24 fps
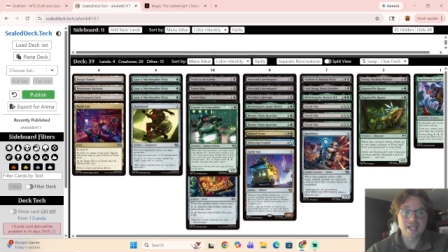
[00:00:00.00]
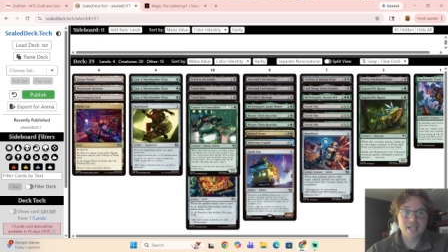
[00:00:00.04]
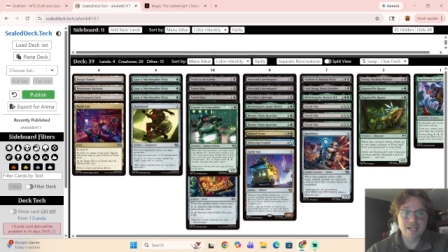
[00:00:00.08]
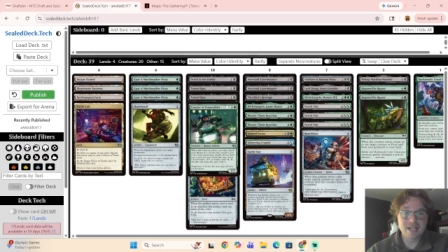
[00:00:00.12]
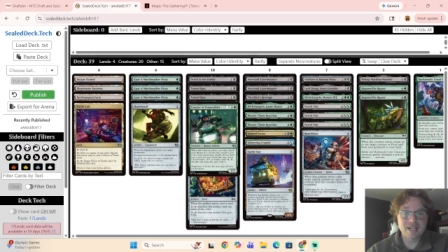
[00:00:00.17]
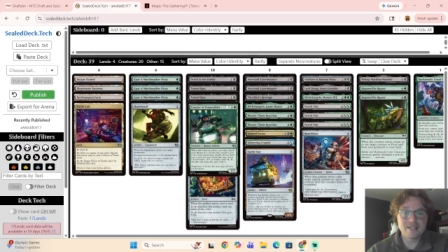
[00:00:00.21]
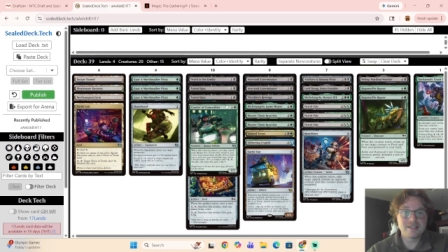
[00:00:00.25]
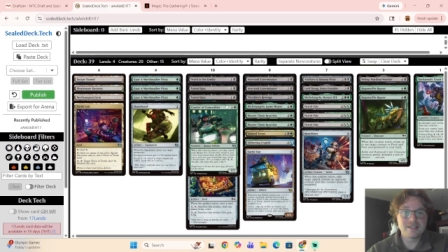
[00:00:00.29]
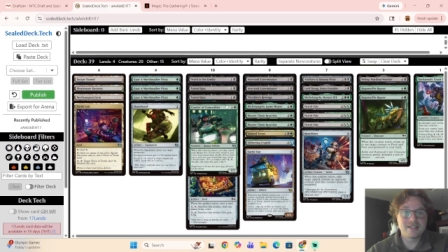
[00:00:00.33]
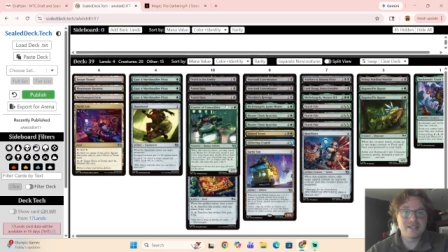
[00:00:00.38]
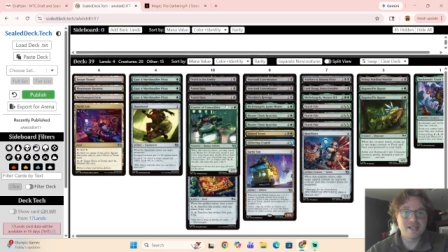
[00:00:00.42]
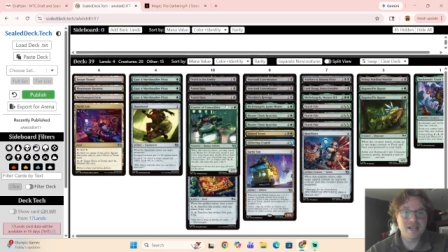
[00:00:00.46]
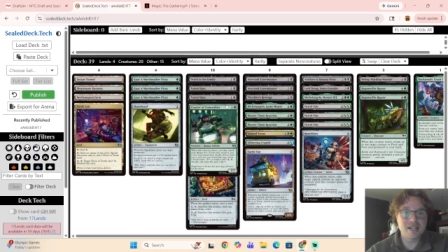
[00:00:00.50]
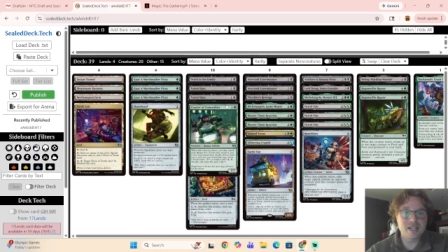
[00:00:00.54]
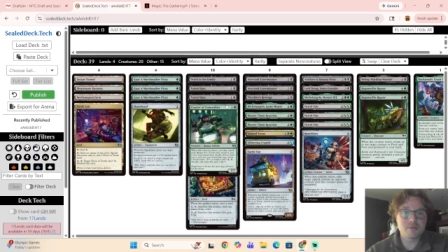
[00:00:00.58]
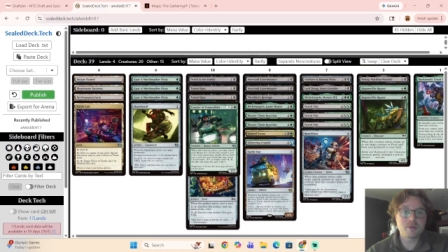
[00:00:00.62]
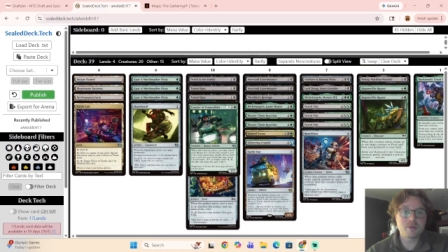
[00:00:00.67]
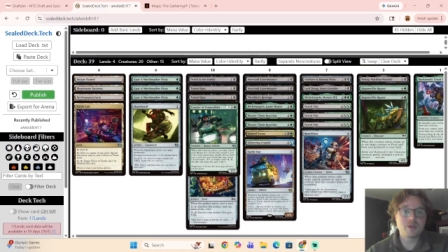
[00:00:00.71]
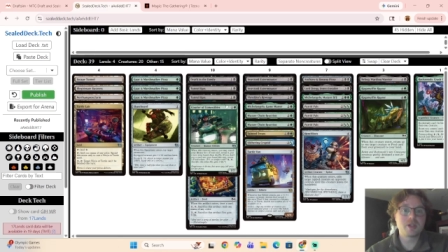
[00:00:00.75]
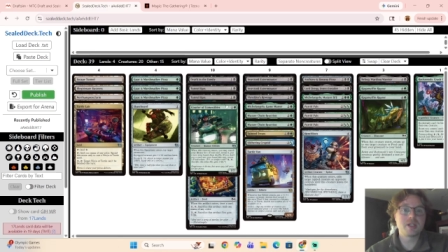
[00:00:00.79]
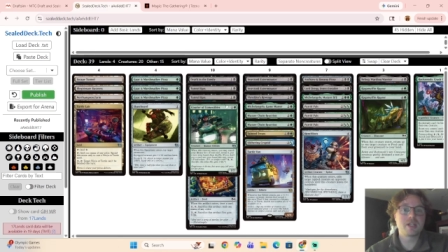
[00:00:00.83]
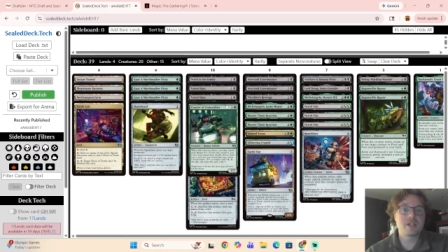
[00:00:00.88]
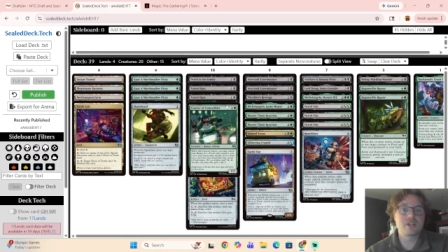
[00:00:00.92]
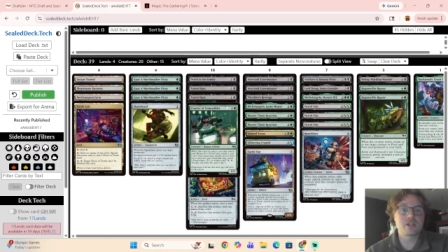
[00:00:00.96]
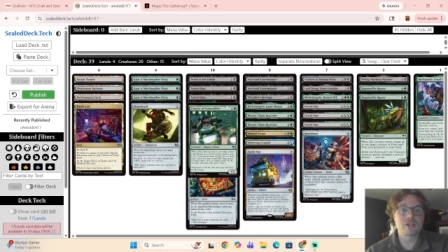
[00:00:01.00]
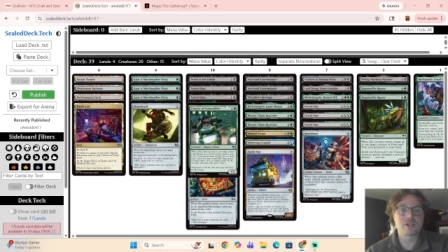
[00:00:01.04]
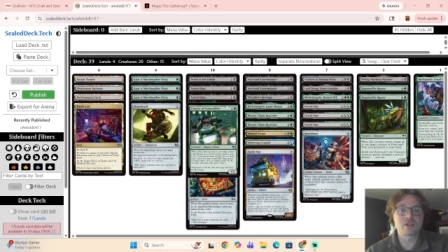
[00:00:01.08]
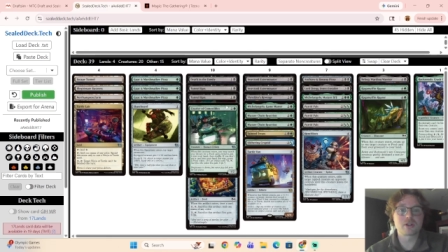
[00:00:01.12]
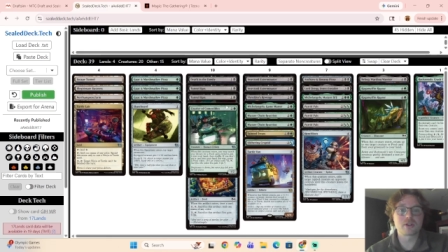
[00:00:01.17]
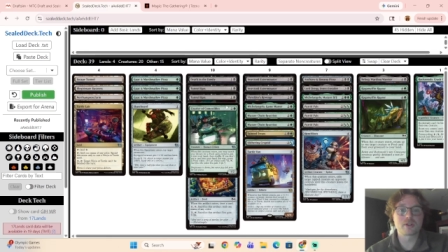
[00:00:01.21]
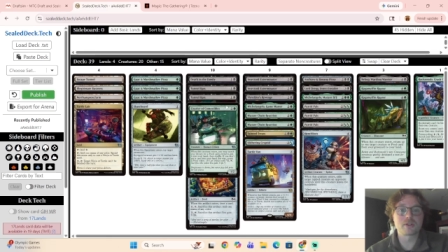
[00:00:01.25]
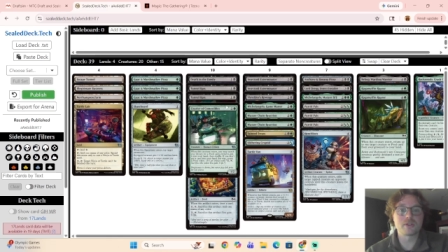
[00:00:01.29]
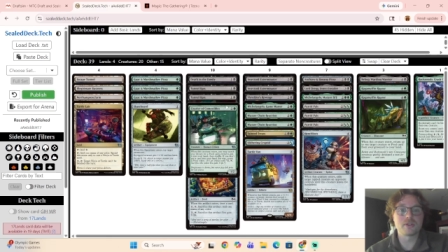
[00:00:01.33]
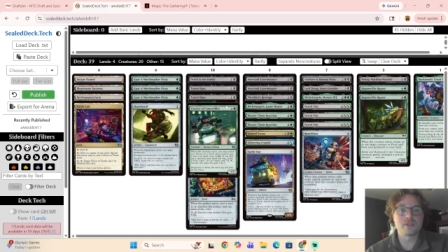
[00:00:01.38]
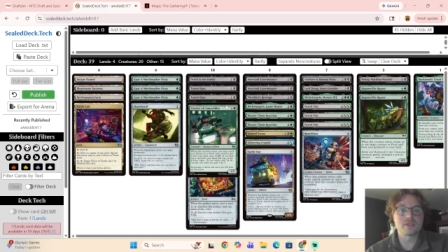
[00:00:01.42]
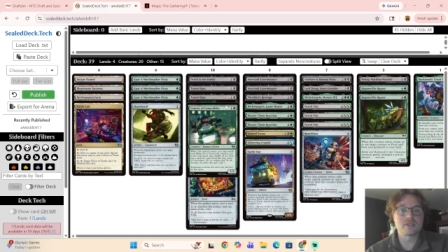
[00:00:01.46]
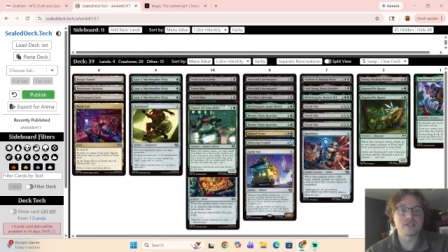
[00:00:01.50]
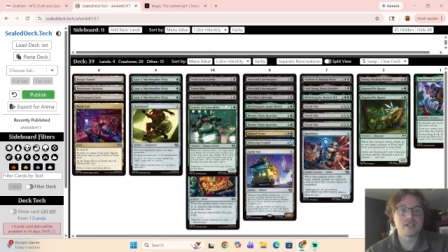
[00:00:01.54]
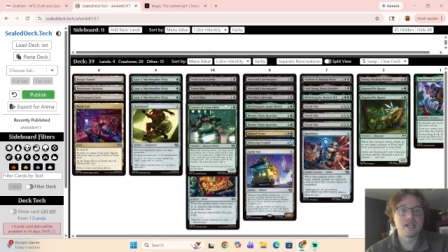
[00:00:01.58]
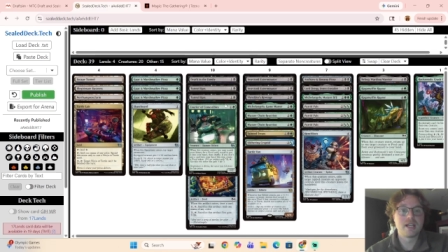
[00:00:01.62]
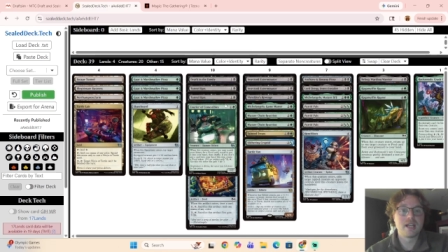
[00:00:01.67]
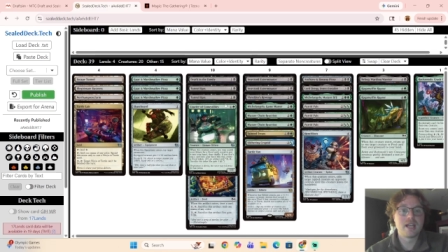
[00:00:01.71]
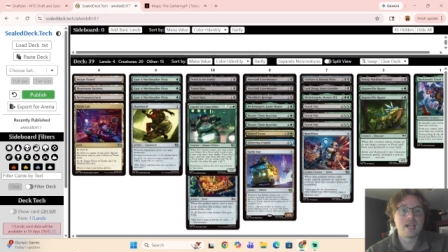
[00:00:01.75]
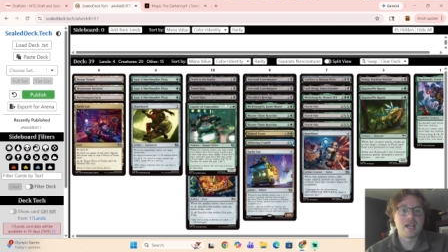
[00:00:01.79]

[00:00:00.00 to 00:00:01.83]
in Teenage Mutant Ninja Turtles,